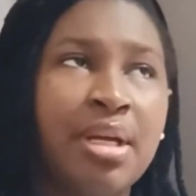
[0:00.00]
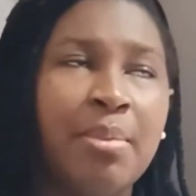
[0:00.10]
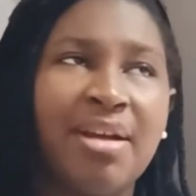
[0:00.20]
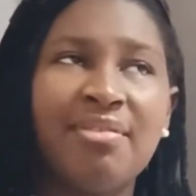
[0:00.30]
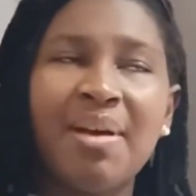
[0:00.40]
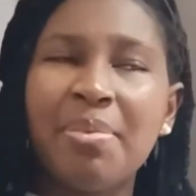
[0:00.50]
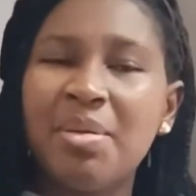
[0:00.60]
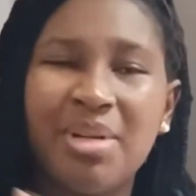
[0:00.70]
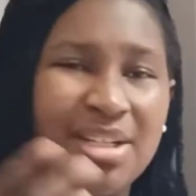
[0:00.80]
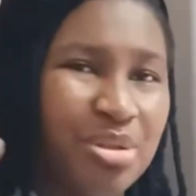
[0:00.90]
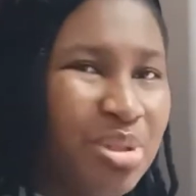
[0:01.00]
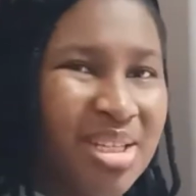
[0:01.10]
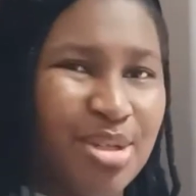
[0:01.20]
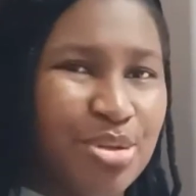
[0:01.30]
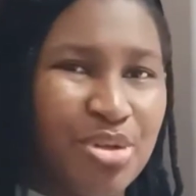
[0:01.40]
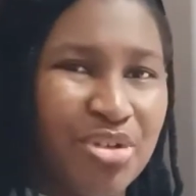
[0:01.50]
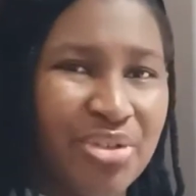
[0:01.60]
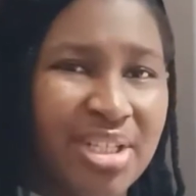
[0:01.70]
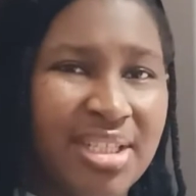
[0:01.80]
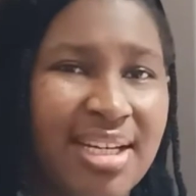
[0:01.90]
But I've never paid more than
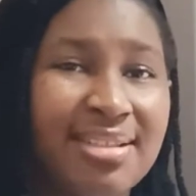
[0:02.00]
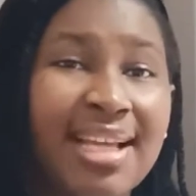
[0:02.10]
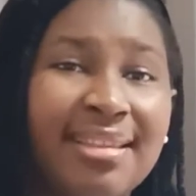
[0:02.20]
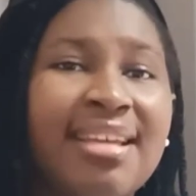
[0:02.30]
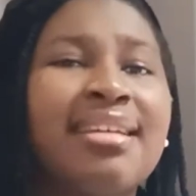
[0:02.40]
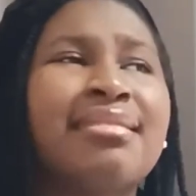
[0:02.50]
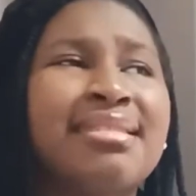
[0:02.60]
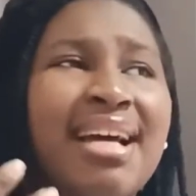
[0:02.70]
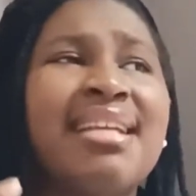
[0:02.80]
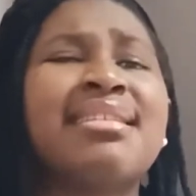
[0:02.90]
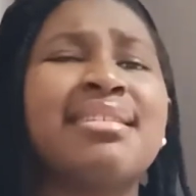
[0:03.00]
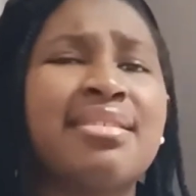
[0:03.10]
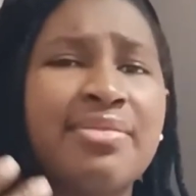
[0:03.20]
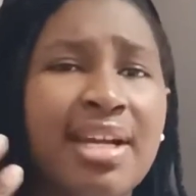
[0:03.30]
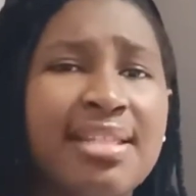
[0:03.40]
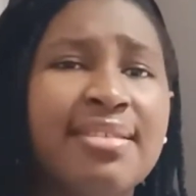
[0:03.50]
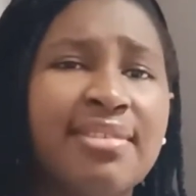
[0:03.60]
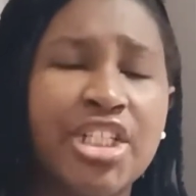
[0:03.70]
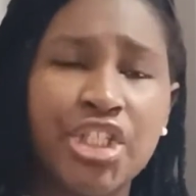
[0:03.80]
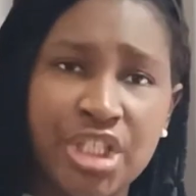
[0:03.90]
2,200 yen. So I think gas is
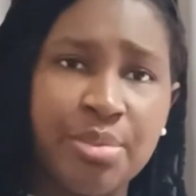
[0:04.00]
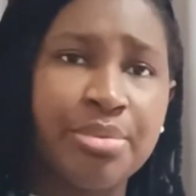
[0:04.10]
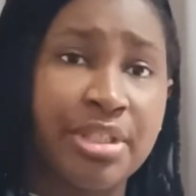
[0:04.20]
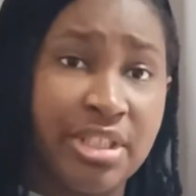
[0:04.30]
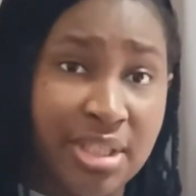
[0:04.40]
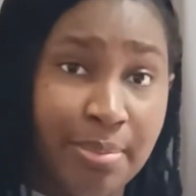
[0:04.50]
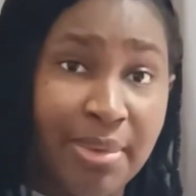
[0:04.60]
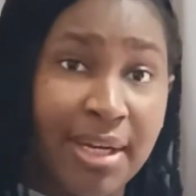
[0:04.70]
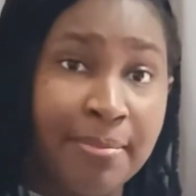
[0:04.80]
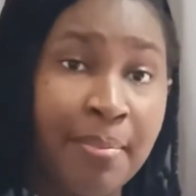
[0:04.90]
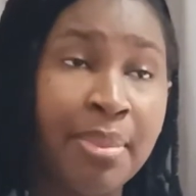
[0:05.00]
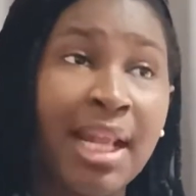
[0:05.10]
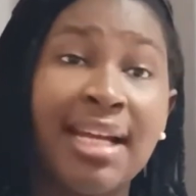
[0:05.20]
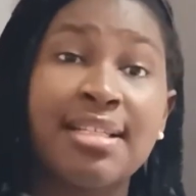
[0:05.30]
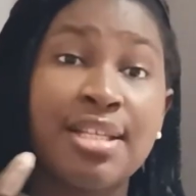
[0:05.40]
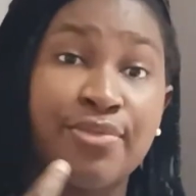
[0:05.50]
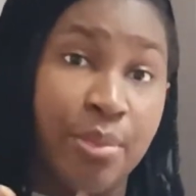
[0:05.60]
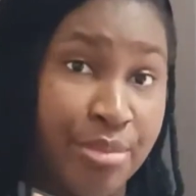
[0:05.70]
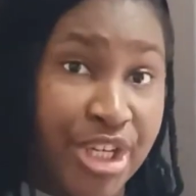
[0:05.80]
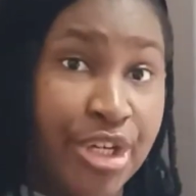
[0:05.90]
relatively cheap in Japan. And this is for
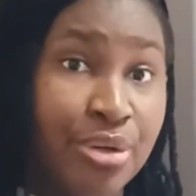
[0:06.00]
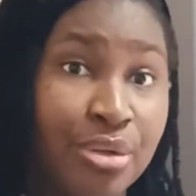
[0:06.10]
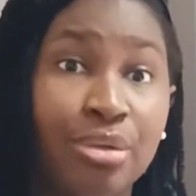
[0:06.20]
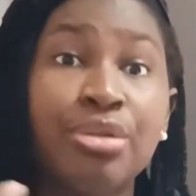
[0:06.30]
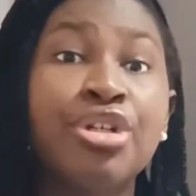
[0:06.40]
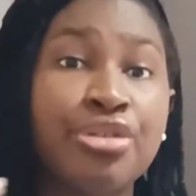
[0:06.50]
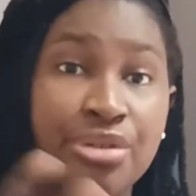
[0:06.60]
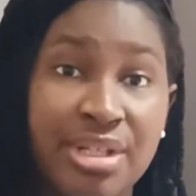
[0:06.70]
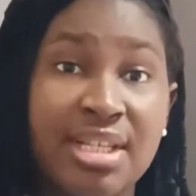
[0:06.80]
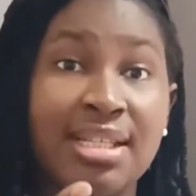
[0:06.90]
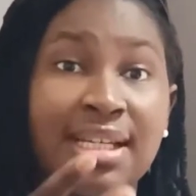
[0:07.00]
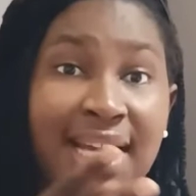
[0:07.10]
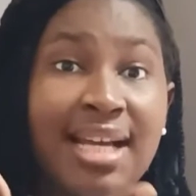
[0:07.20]
me who uses the